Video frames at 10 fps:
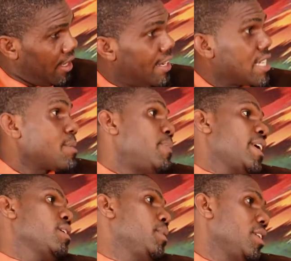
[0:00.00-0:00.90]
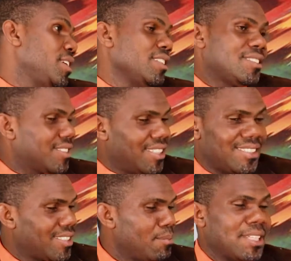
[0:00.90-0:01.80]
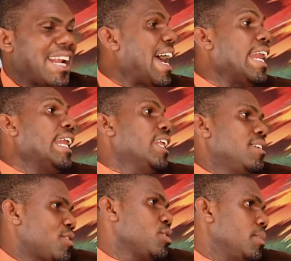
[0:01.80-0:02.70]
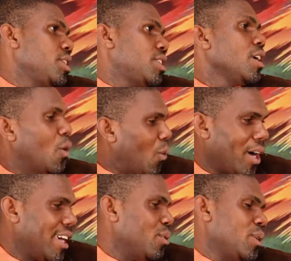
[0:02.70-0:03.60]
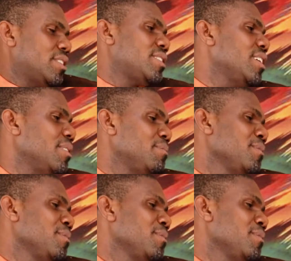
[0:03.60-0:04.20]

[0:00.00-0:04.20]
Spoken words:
inexplicable. It's something that I love so much, working with